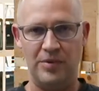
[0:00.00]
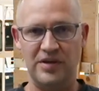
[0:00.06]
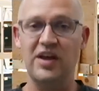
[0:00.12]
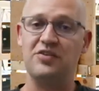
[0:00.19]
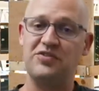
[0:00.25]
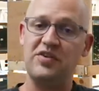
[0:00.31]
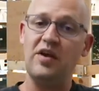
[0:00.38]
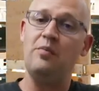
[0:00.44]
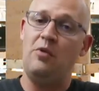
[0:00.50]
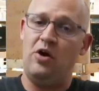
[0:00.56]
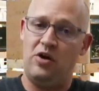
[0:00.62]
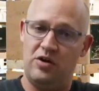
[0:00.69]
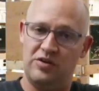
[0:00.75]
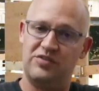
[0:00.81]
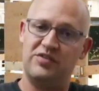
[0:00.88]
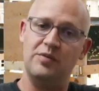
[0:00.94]
Now, some
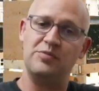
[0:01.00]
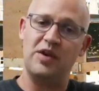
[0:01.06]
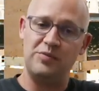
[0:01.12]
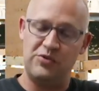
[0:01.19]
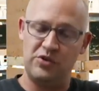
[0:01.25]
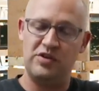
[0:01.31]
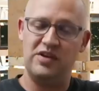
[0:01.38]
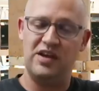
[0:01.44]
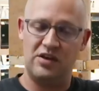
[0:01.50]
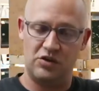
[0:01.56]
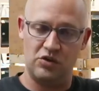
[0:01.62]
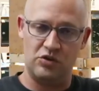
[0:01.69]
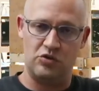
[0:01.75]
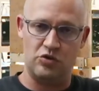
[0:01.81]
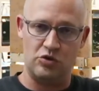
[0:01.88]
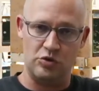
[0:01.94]
are. Sometimes you can get
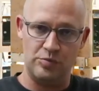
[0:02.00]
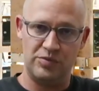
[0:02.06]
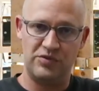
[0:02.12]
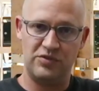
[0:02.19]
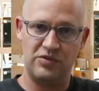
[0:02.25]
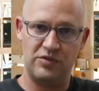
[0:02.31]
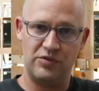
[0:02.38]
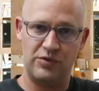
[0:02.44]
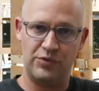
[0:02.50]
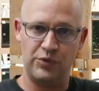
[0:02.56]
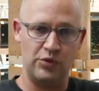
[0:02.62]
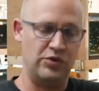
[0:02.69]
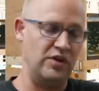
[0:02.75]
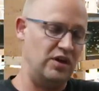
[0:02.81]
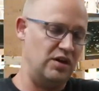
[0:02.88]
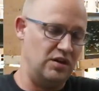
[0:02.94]
good groups through
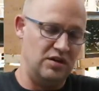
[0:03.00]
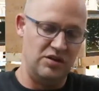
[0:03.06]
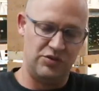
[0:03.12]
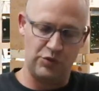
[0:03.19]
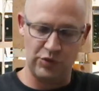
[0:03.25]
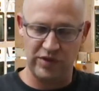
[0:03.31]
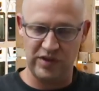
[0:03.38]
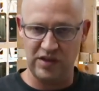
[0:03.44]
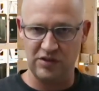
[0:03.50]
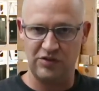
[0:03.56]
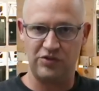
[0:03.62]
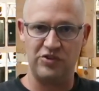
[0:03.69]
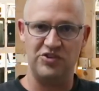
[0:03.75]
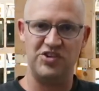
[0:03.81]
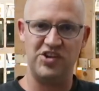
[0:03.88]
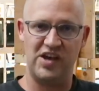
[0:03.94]
the
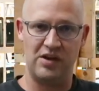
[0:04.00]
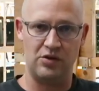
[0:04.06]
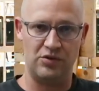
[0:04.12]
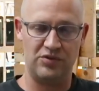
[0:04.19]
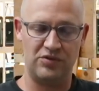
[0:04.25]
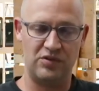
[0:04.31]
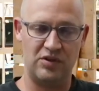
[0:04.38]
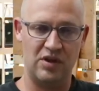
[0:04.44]
industry channels.